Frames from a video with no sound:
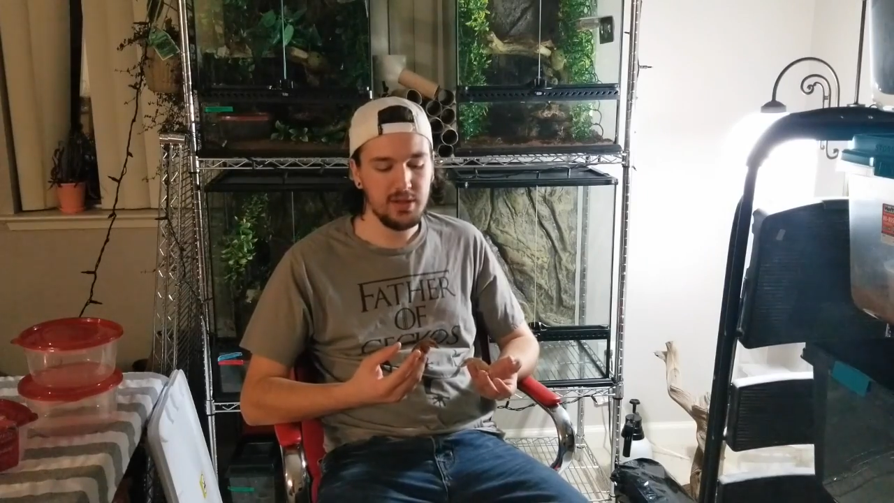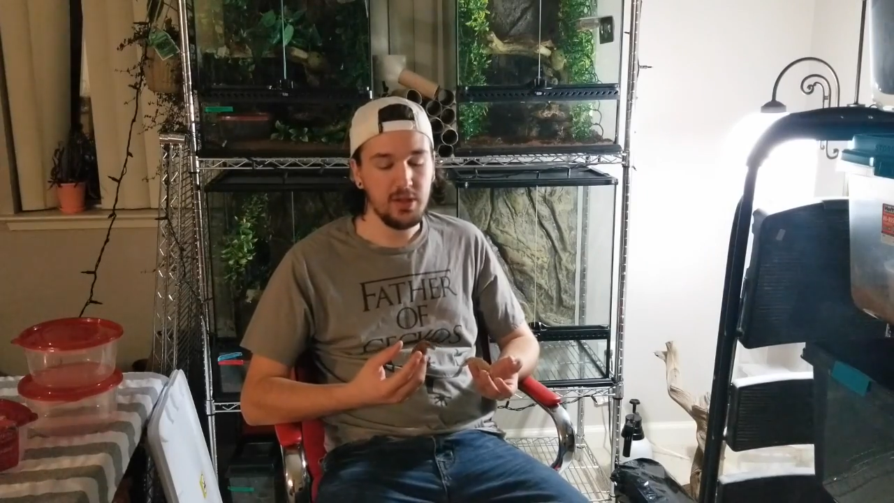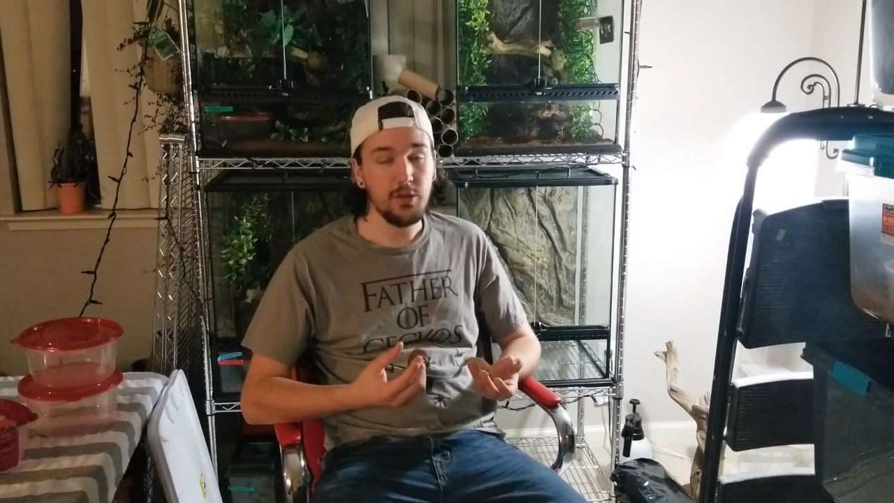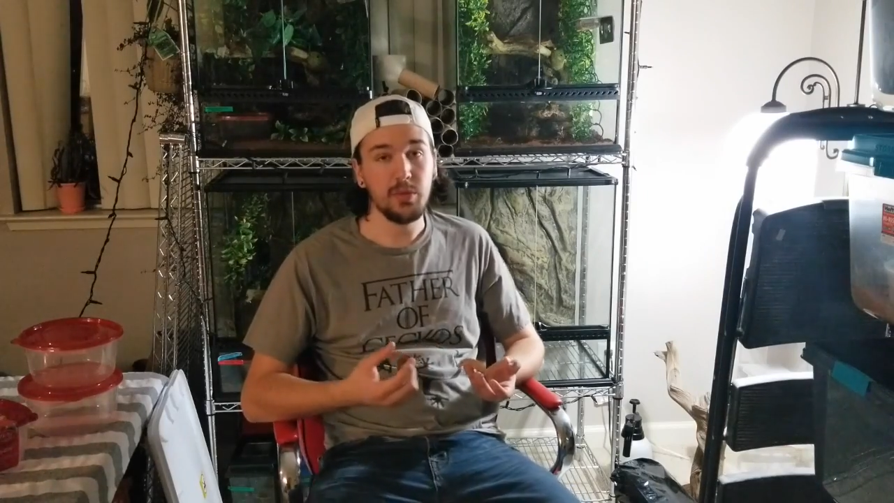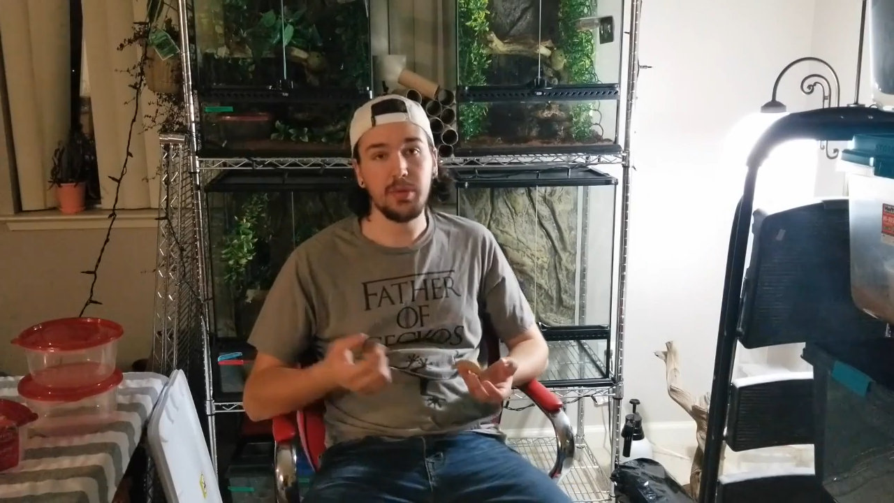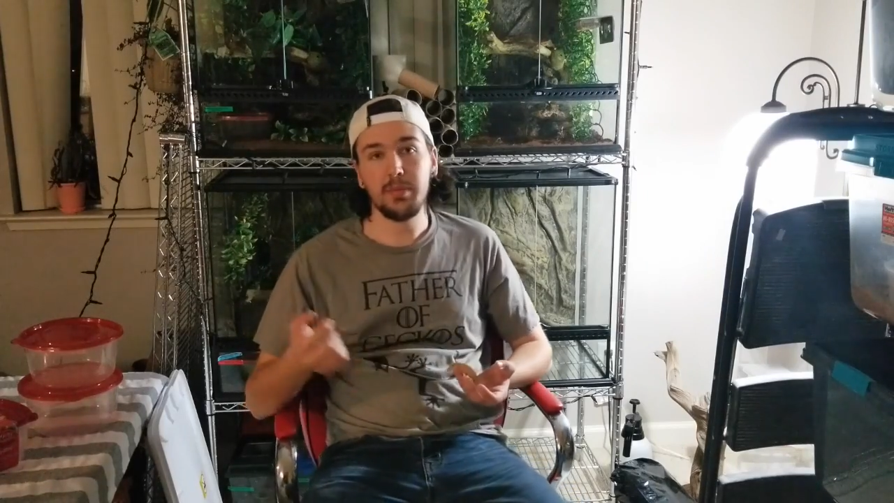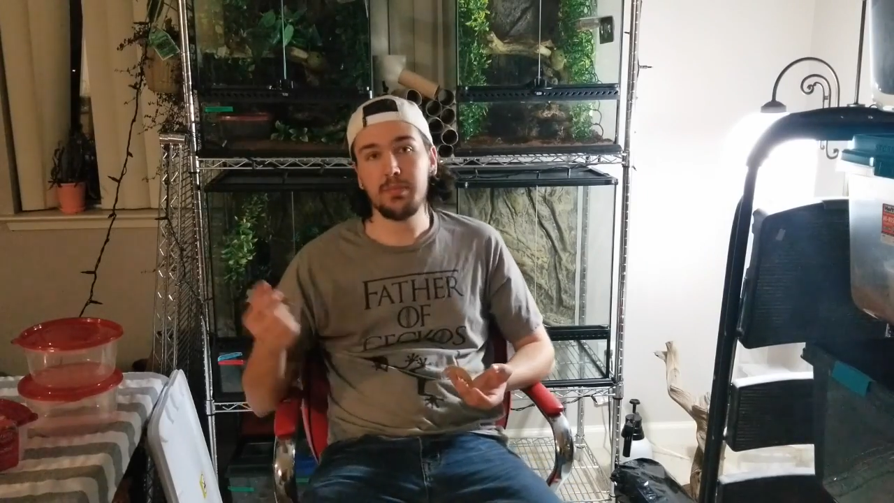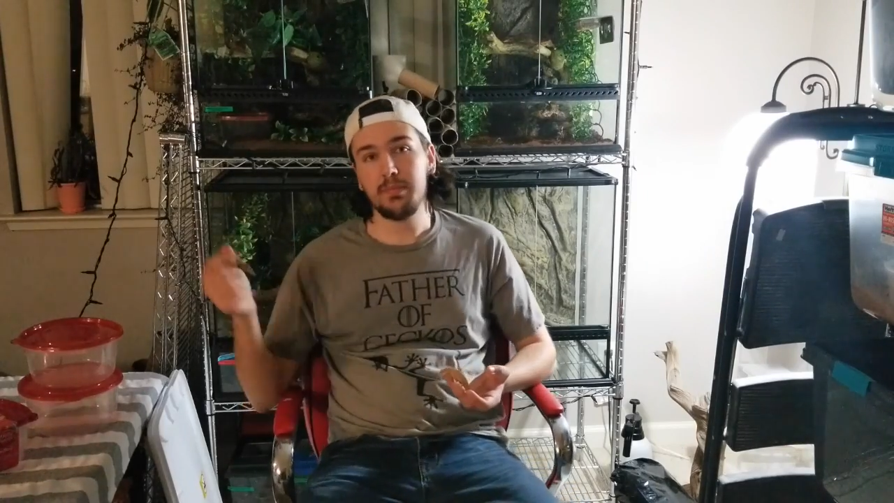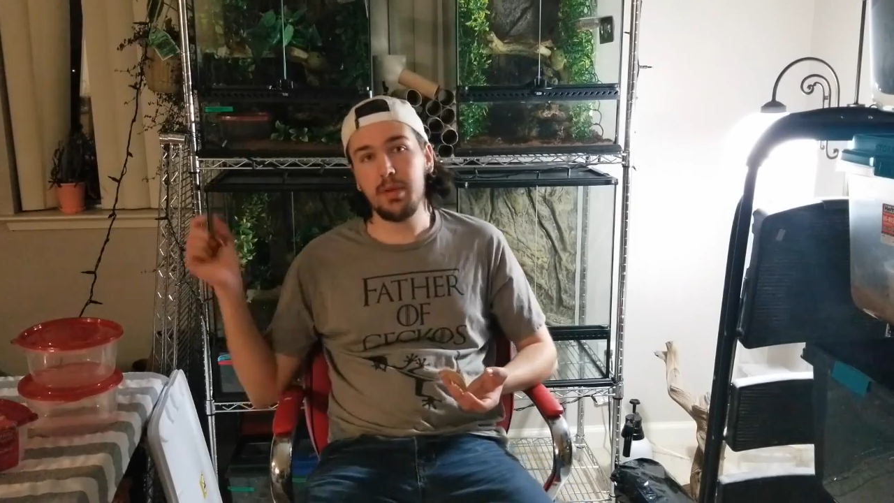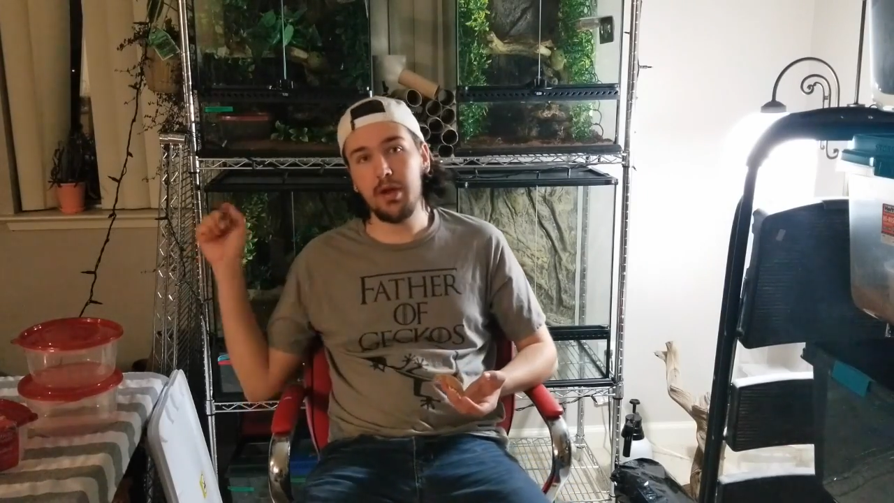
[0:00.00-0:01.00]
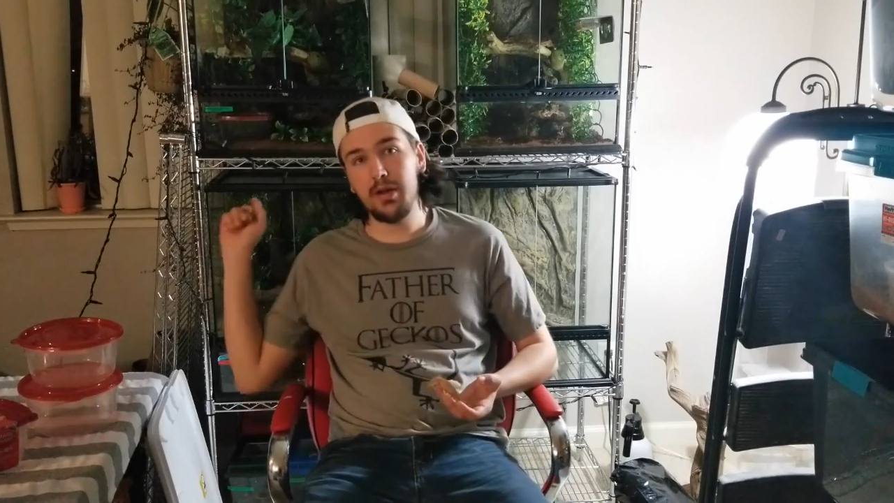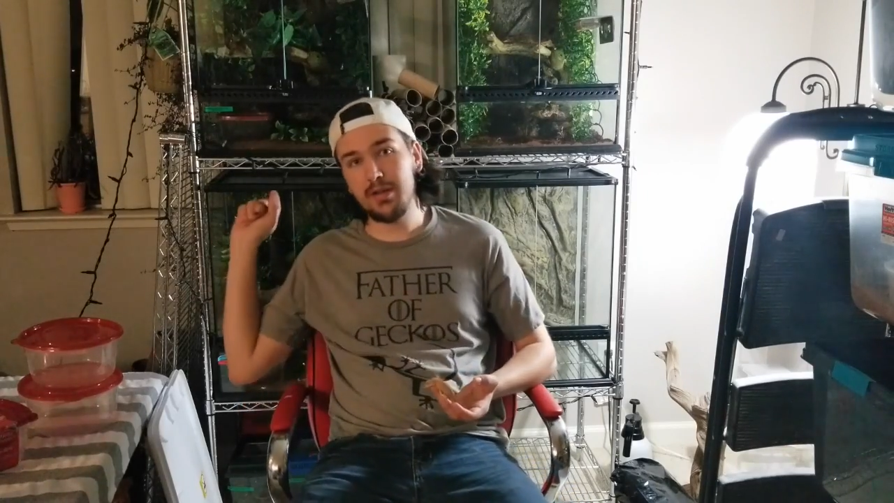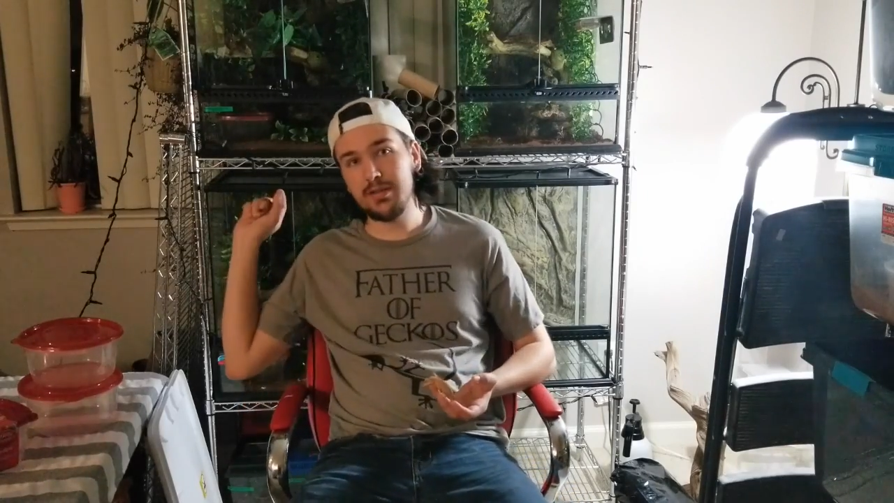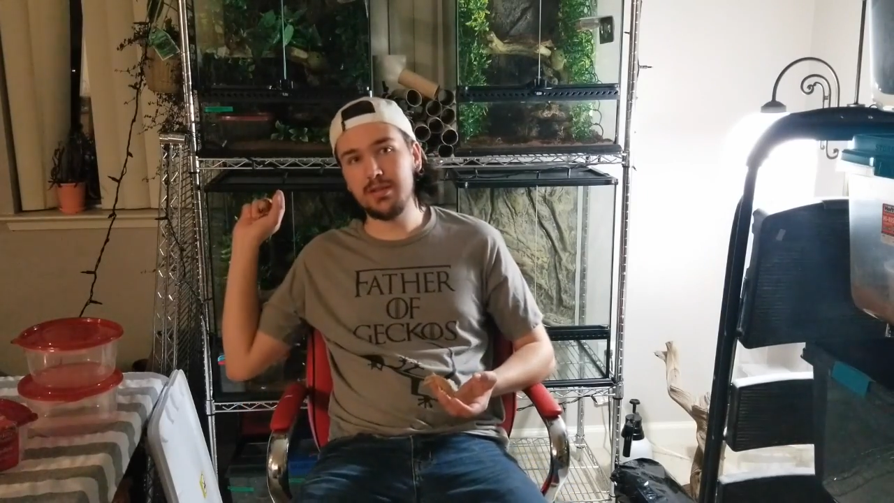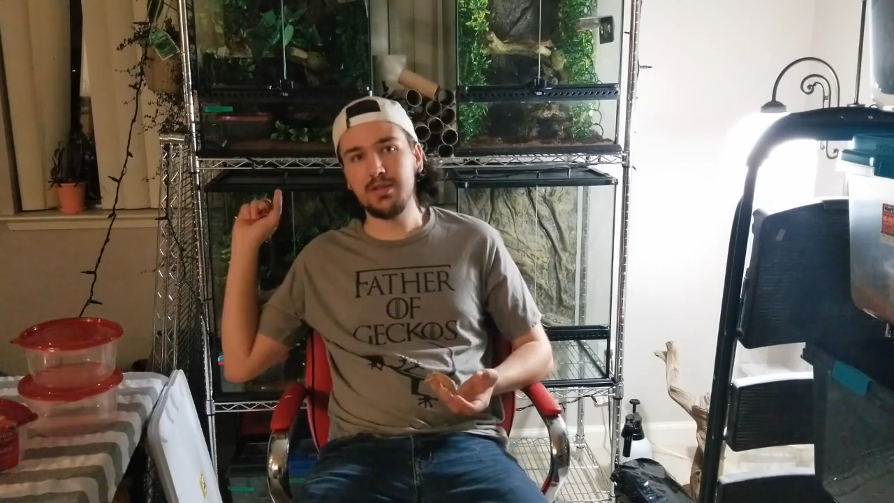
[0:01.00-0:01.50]
they'll be paradise
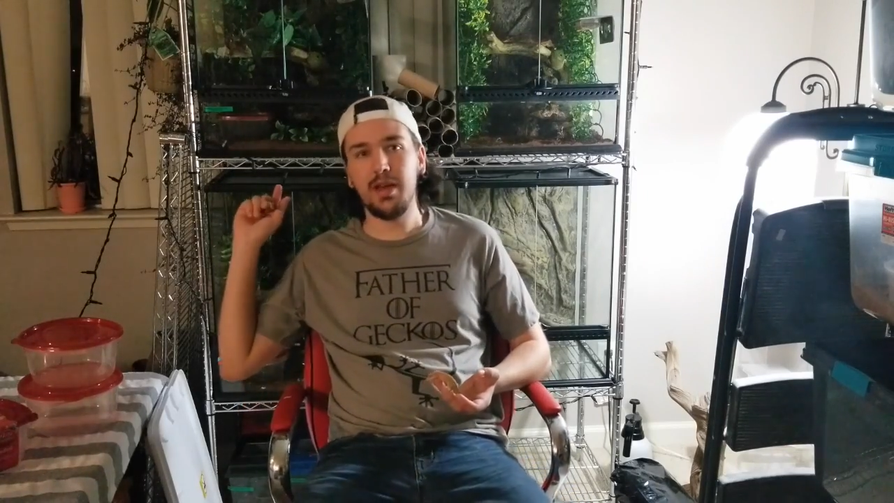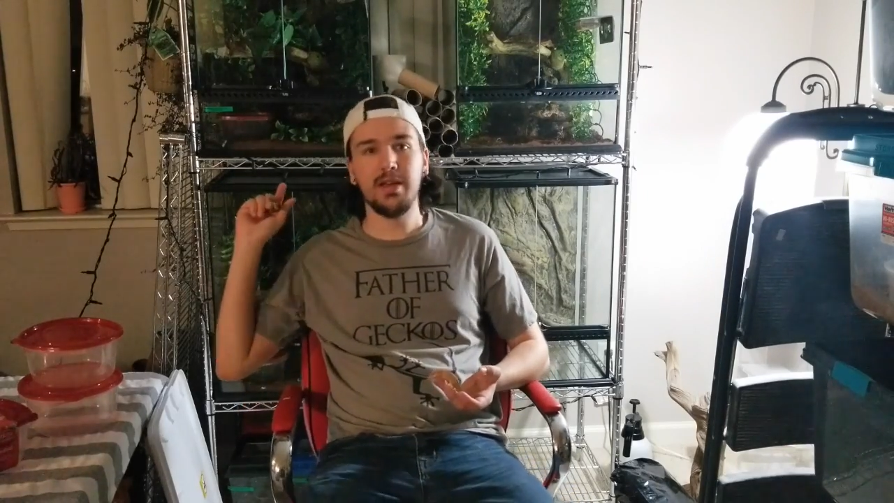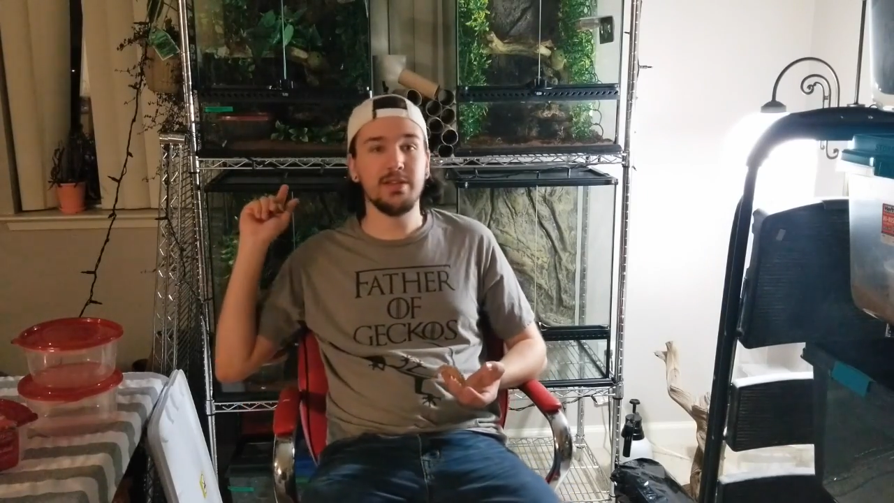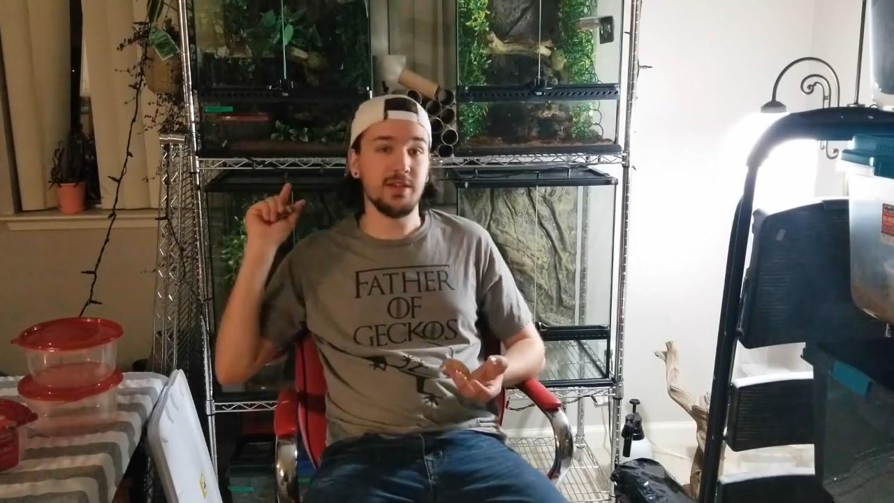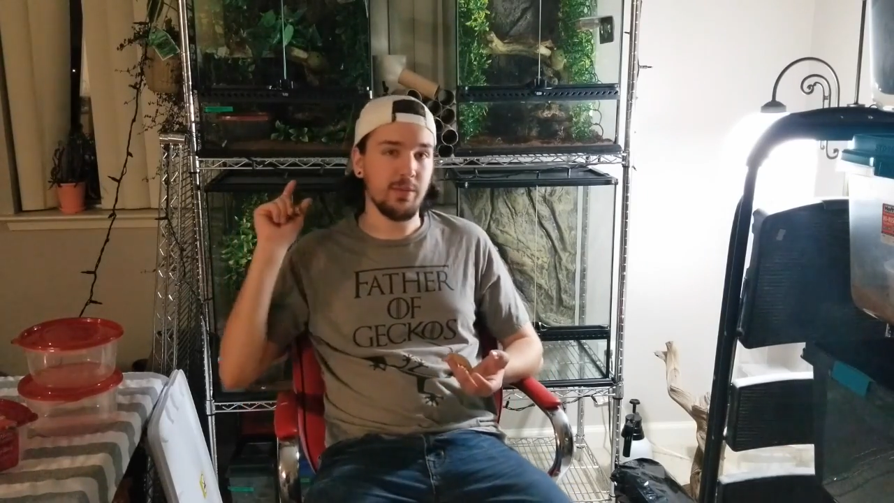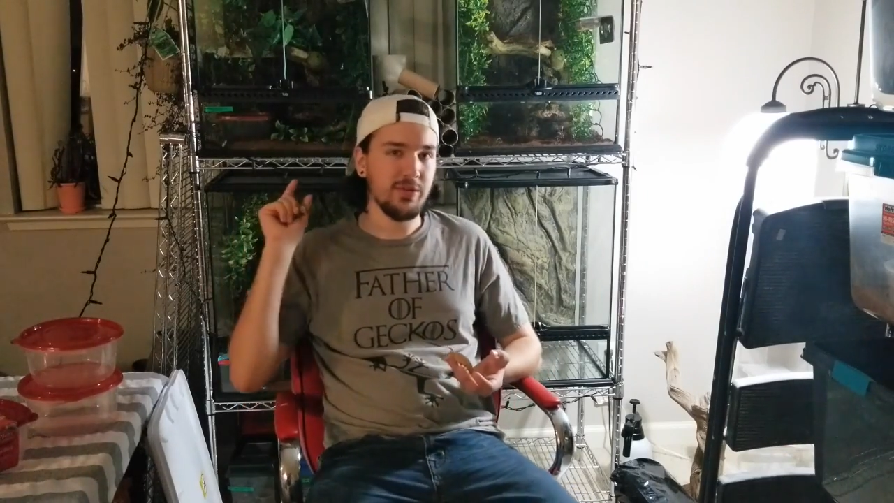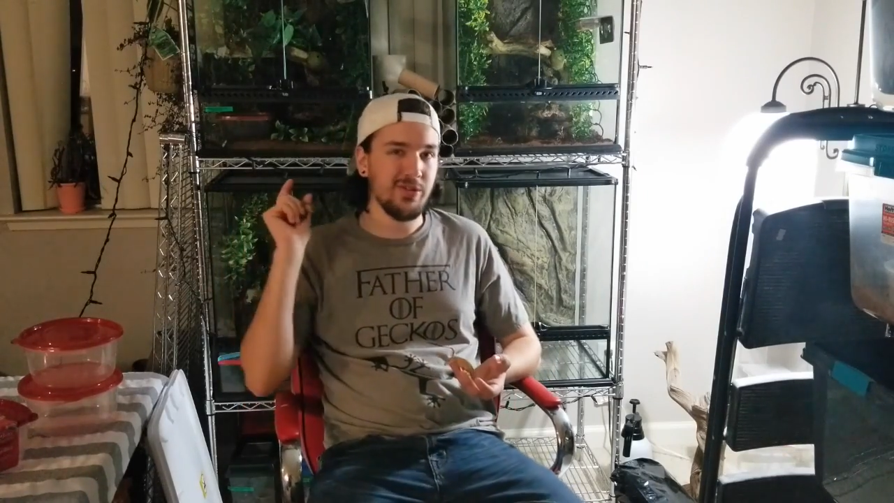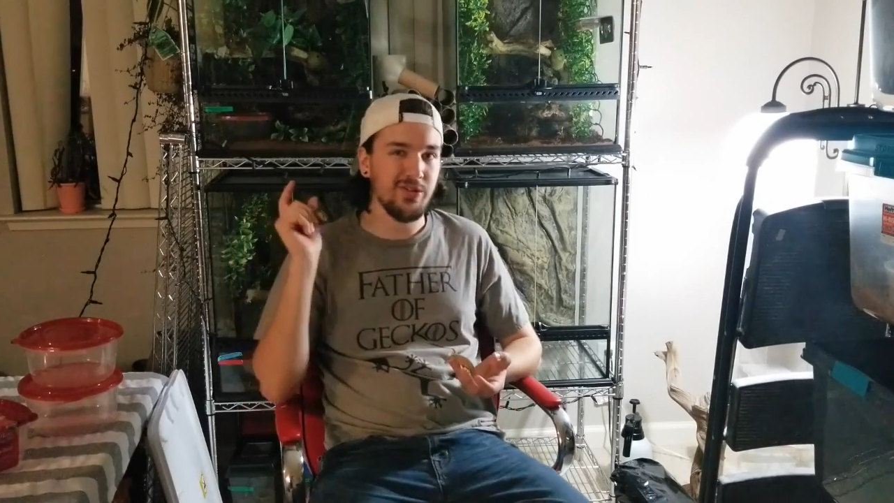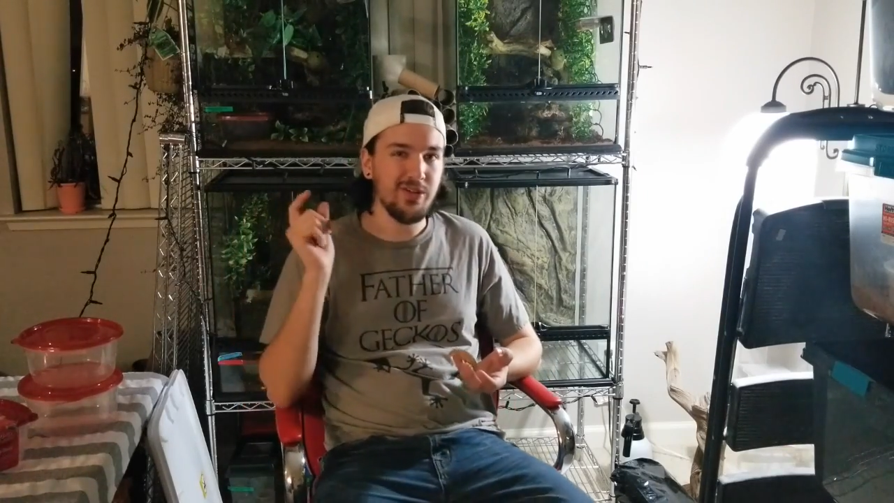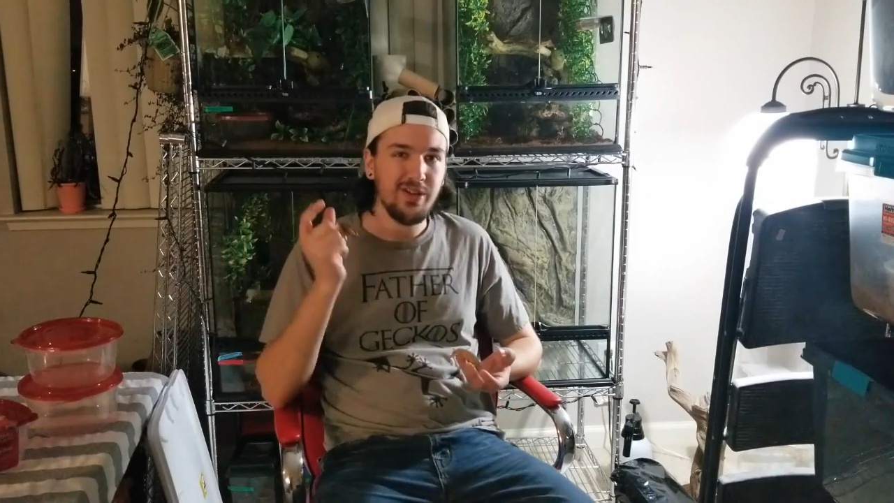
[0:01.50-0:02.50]
size, subadult,